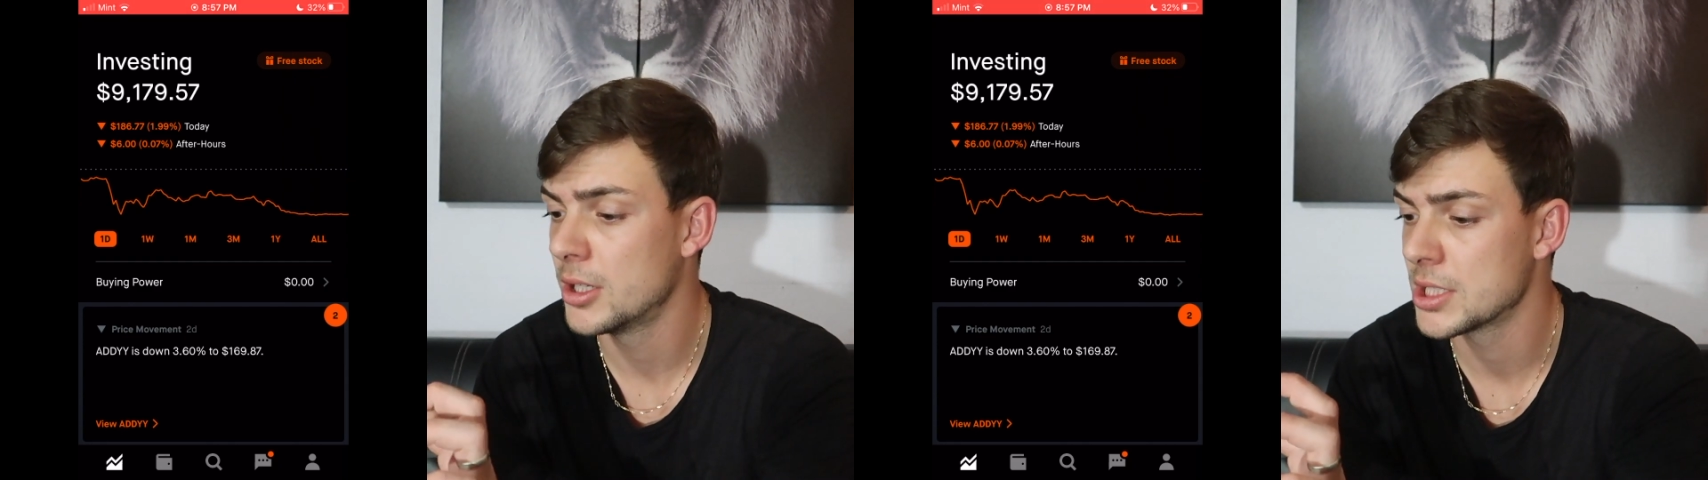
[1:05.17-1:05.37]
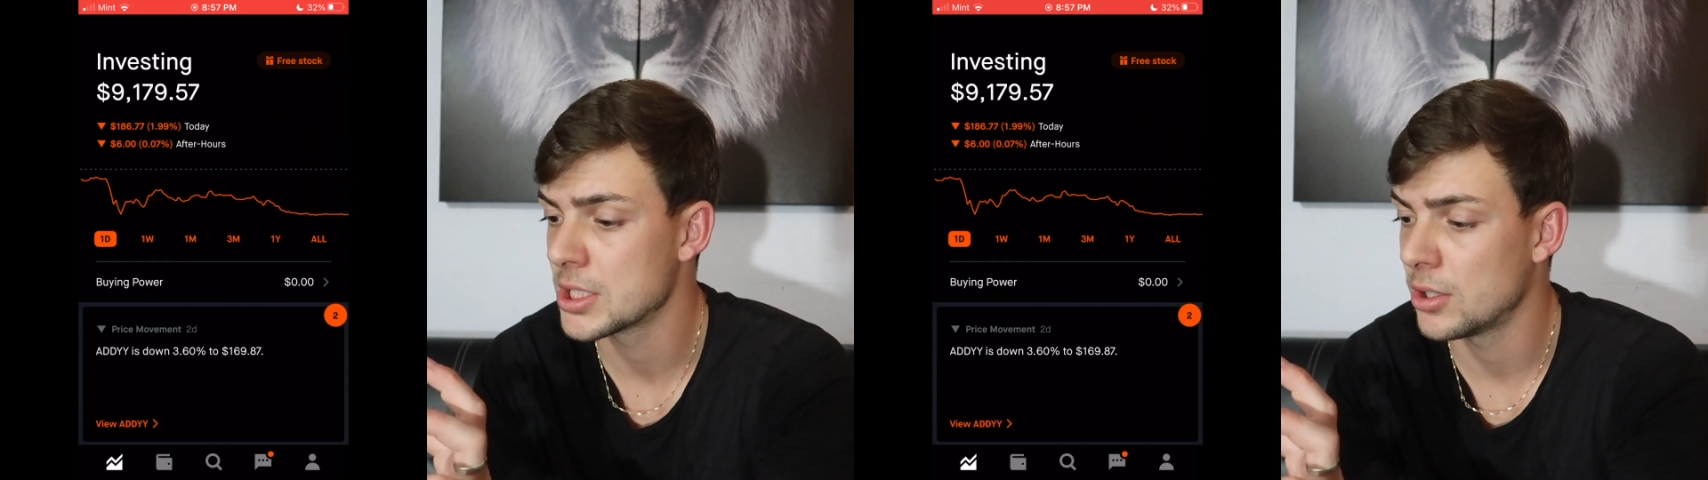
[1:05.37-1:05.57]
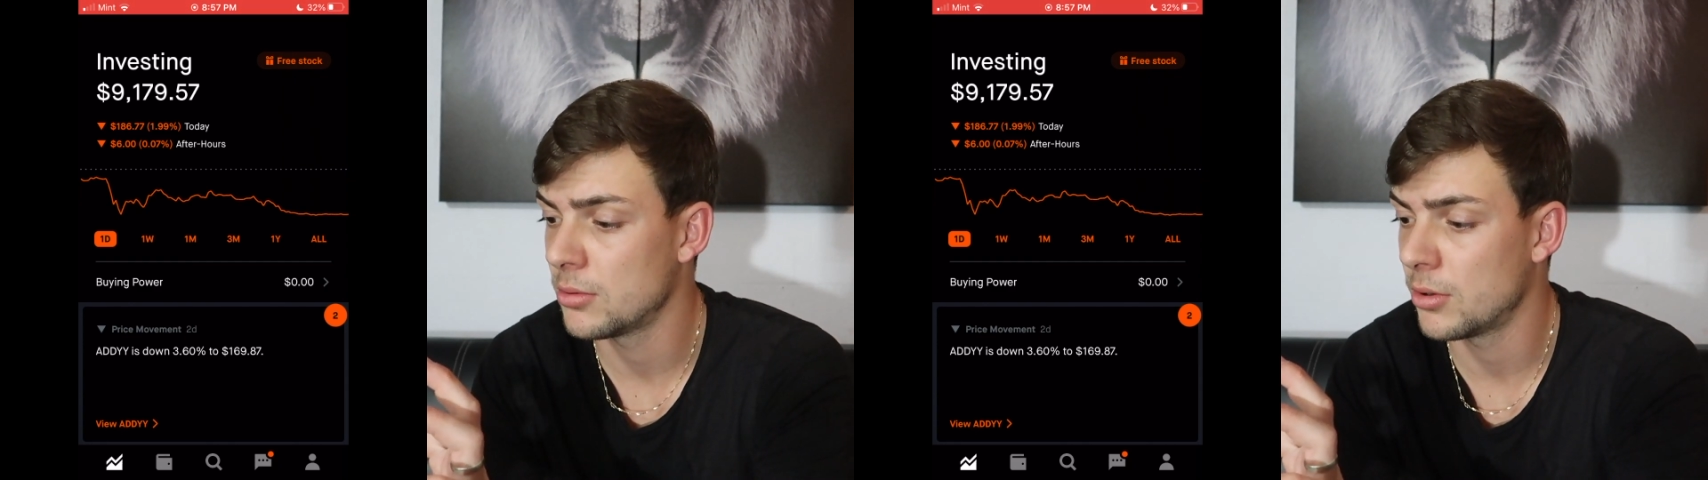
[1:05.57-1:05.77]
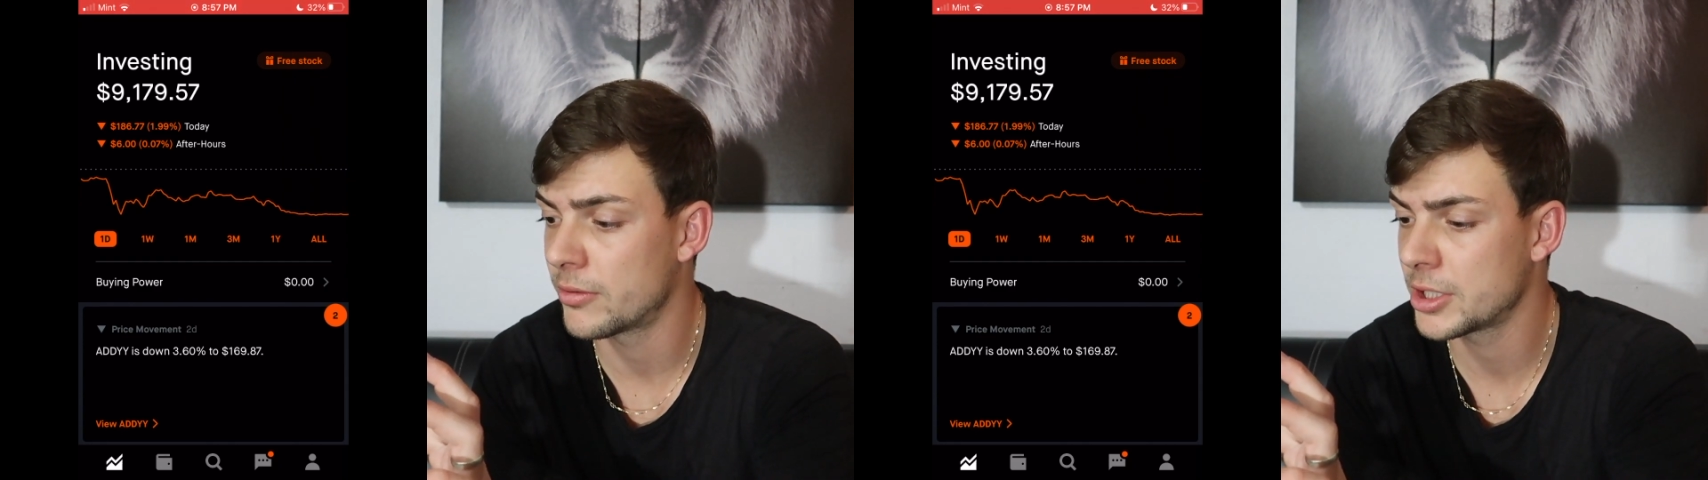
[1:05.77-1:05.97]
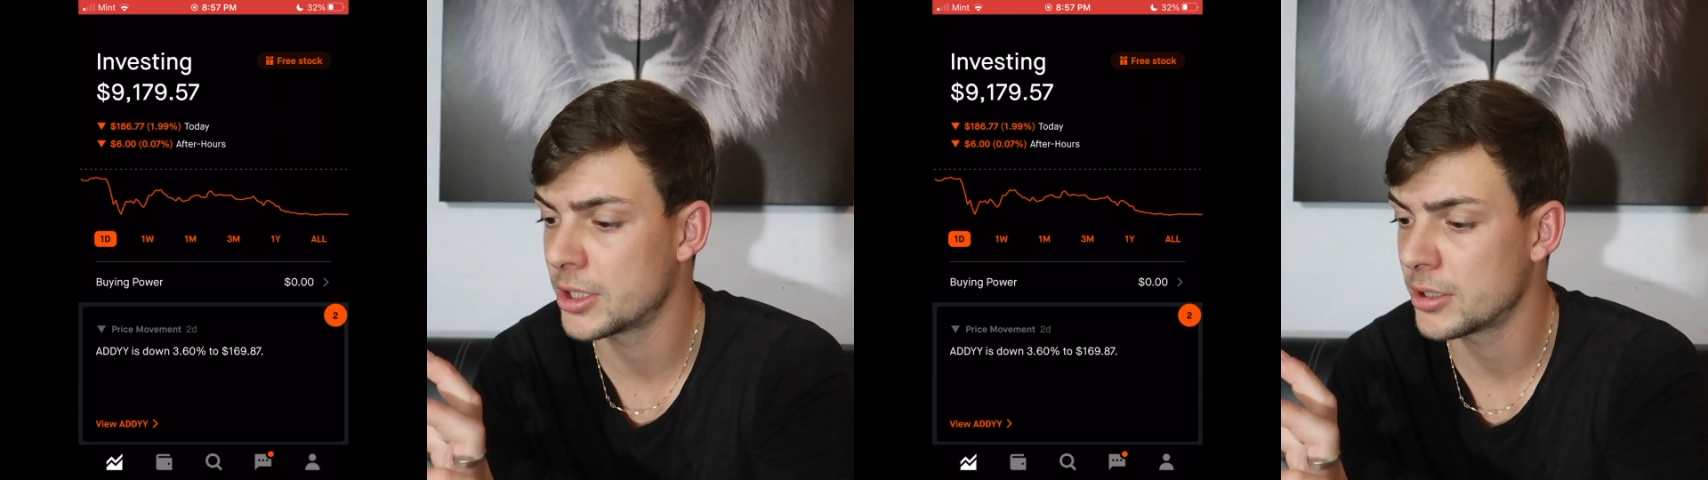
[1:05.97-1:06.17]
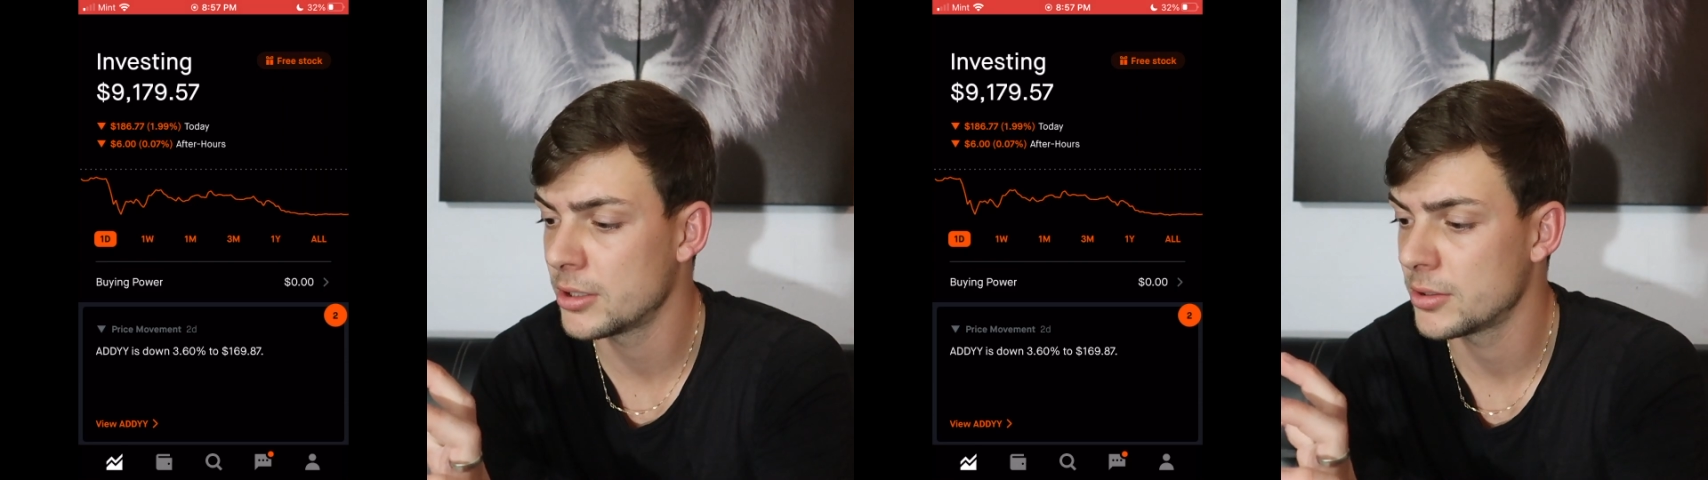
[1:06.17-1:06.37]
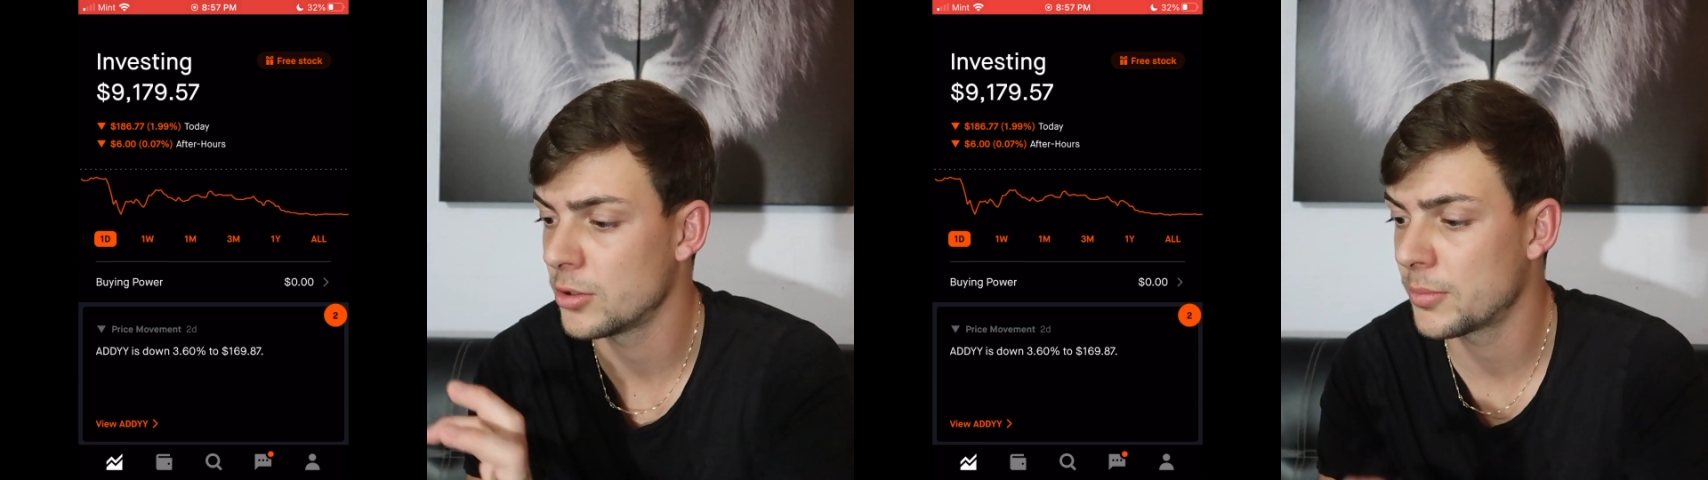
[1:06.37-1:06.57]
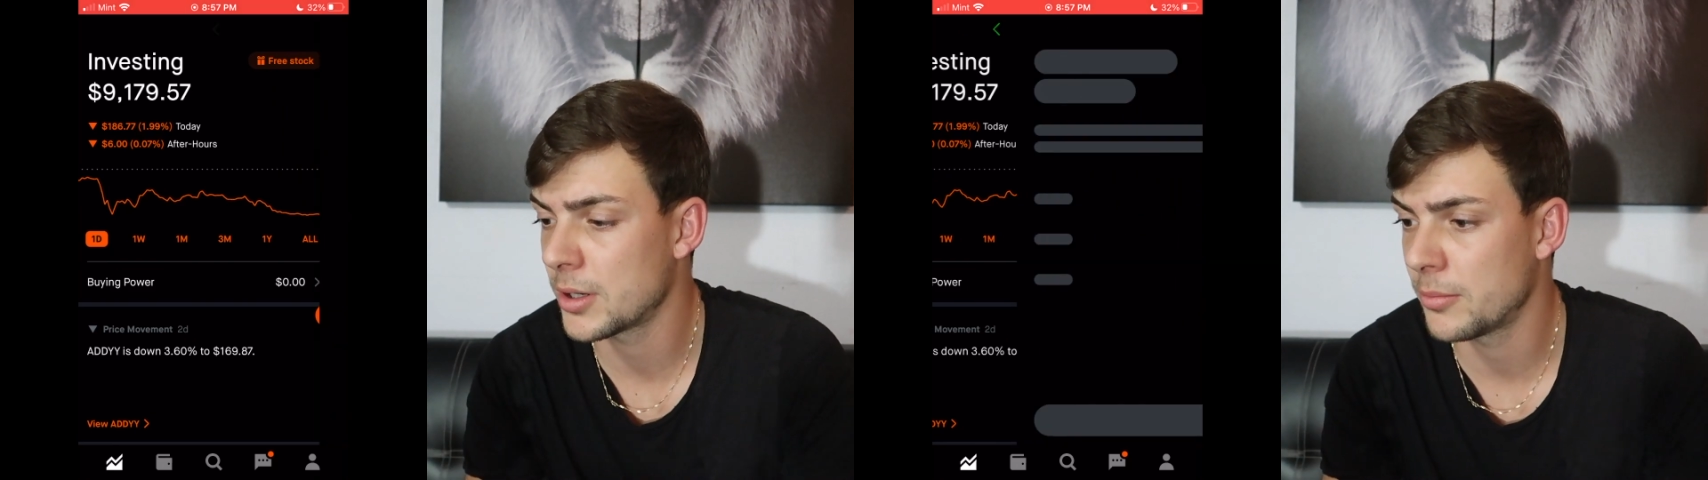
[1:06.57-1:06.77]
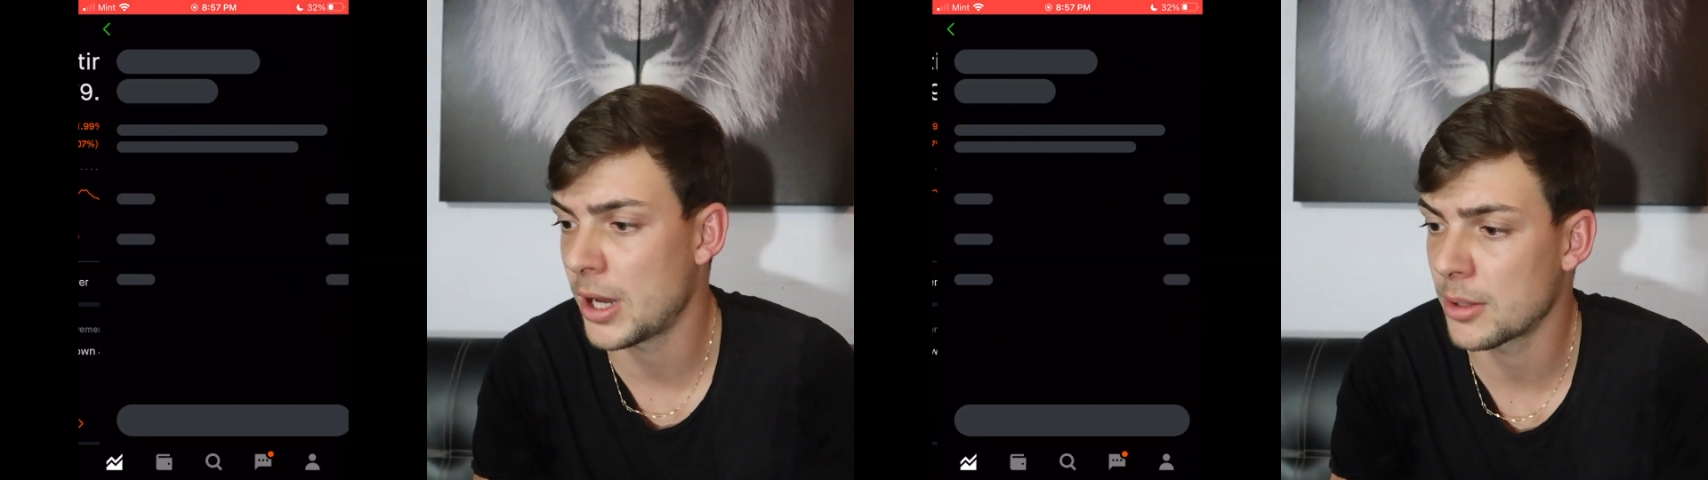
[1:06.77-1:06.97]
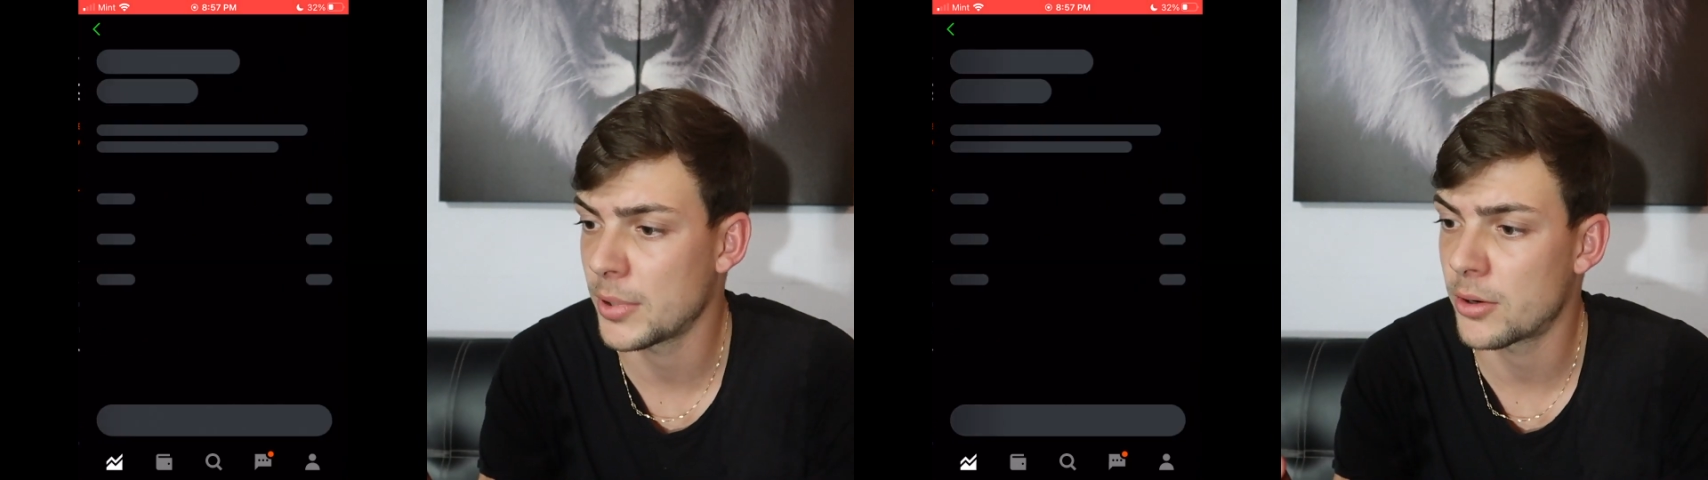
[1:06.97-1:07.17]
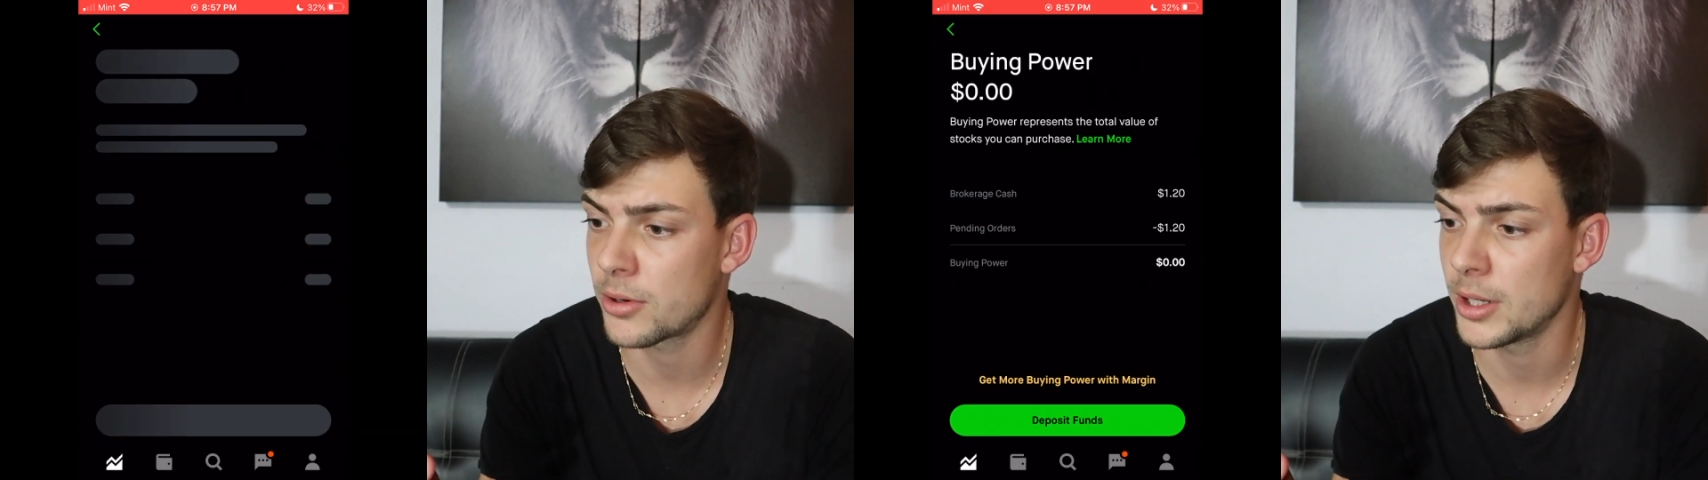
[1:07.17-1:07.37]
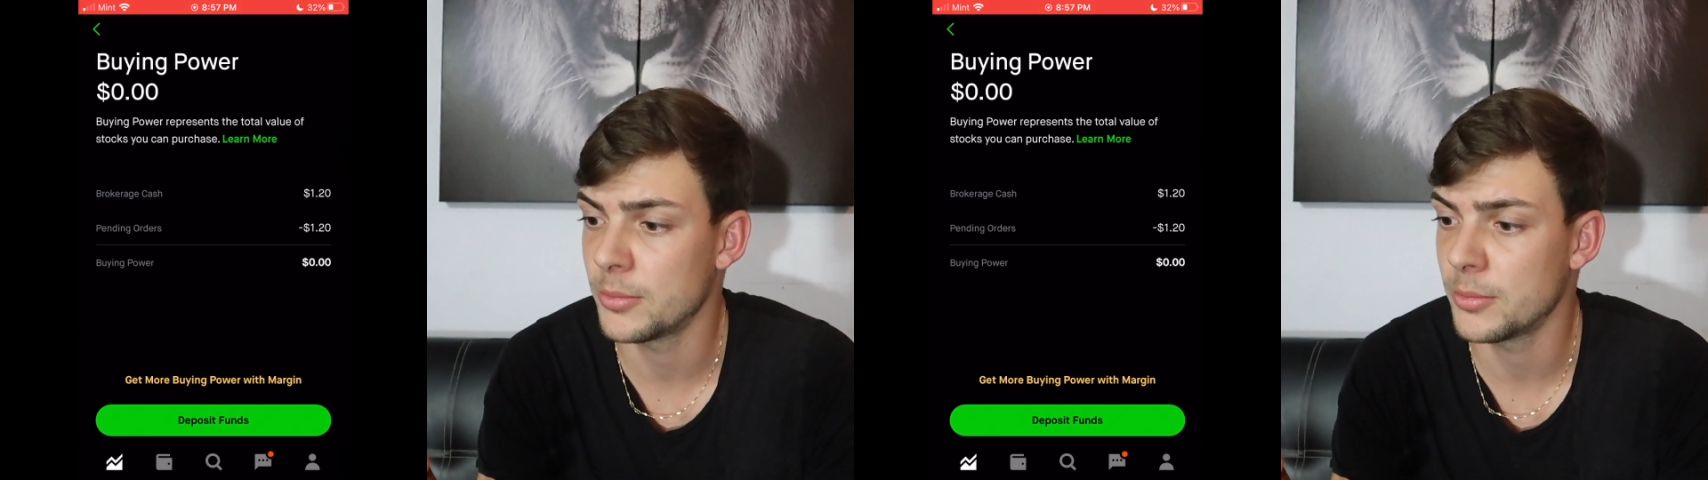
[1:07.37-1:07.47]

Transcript: So over here you open up buying power and